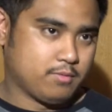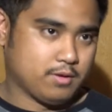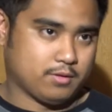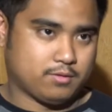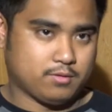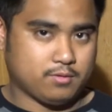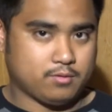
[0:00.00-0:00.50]

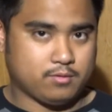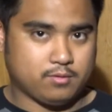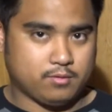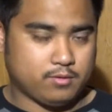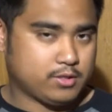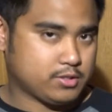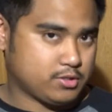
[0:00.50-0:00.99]
with
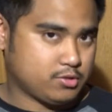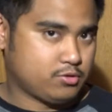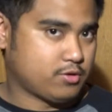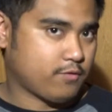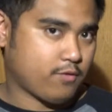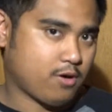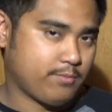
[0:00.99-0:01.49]
this
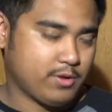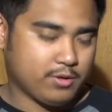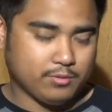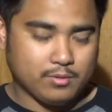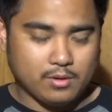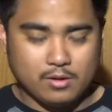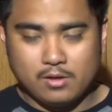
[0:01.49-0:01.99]
drift car
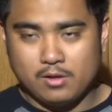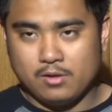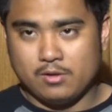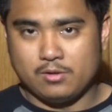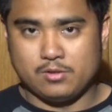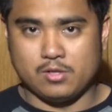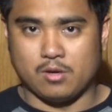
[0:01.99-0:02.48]
build,
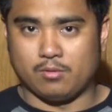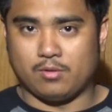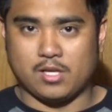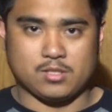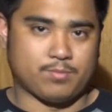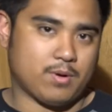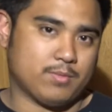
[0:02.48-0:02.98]
so
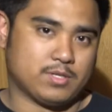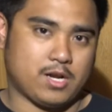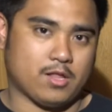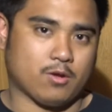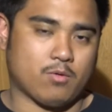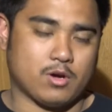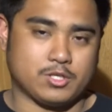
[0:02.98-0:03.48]
that's pretty much out
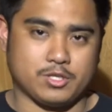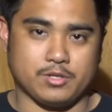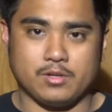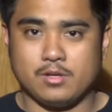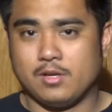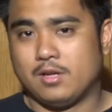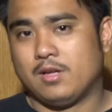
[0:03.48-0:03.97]
of the question.
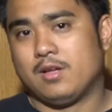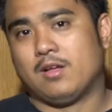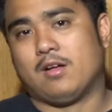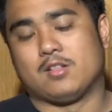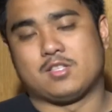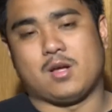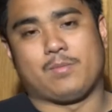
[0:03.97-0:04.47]

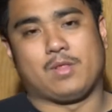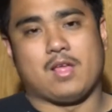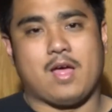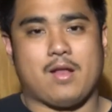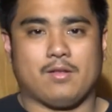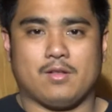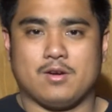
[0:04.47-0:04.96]
On top of
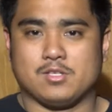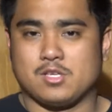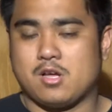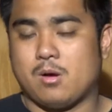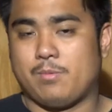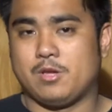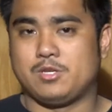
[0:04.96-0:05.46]
that, there's a
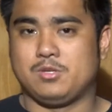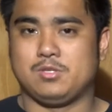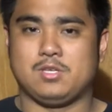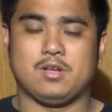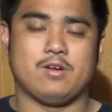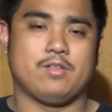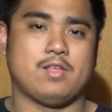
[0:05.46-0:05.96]
couple
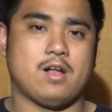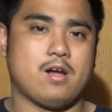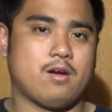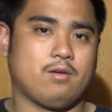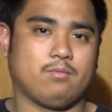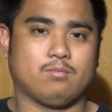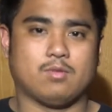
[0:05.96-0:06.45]
issues here and
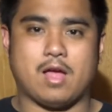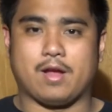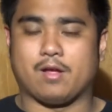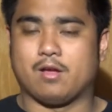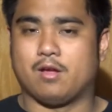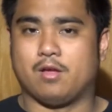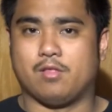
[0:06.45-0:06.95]
there,
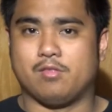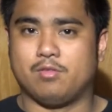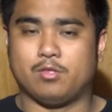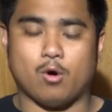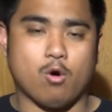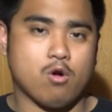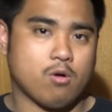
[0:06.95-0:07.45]
like the
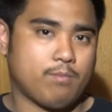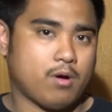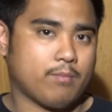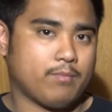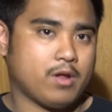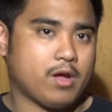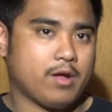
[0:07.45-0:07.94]
oil
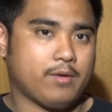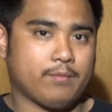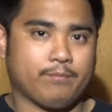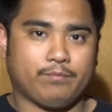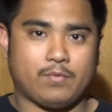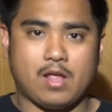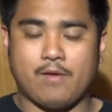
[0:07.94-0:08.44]
pump nut
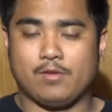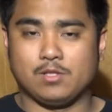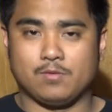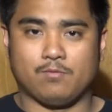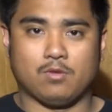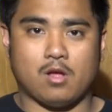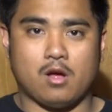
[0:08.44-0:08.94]
having
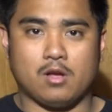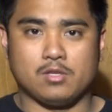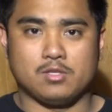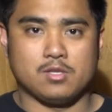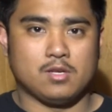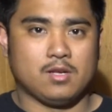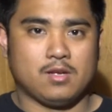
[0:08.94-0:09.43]
some
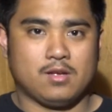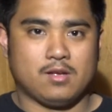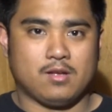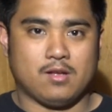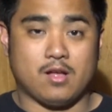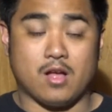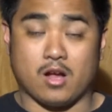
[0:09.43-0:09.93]
flaws,
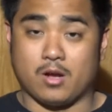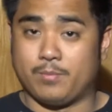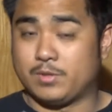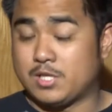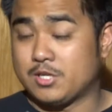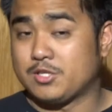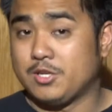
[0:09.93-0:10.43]
could
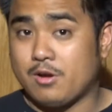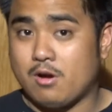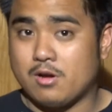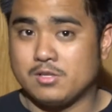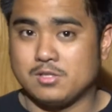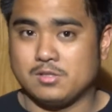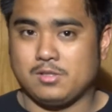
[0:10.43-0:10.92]
potentially
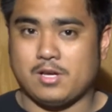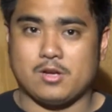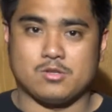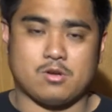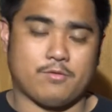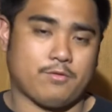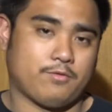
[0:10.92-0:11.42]
cause
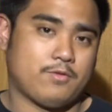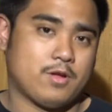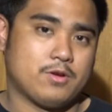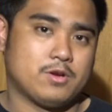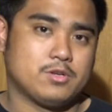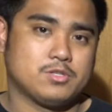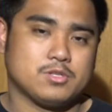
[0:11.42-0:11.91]
catastrophic
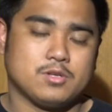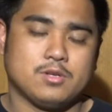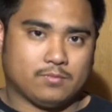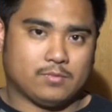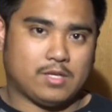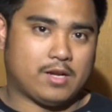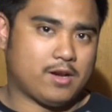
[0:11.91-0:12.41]
failures,
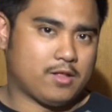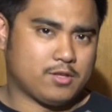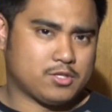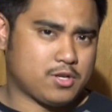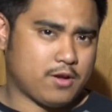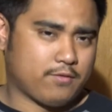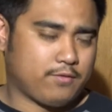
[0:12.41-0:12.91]
and other
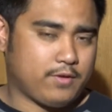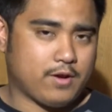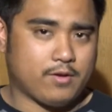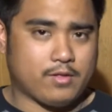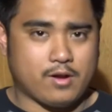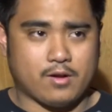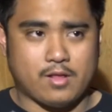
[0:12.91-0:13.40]
stuff
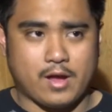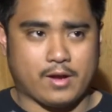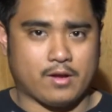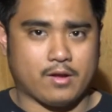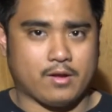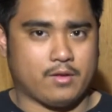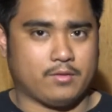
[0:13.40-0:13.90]
here and there, like
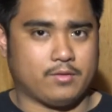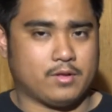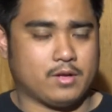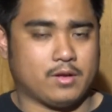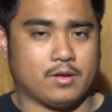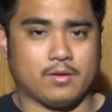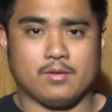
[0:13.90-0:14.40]

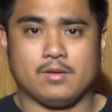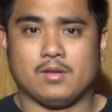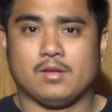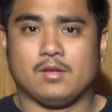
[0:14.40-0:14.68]
the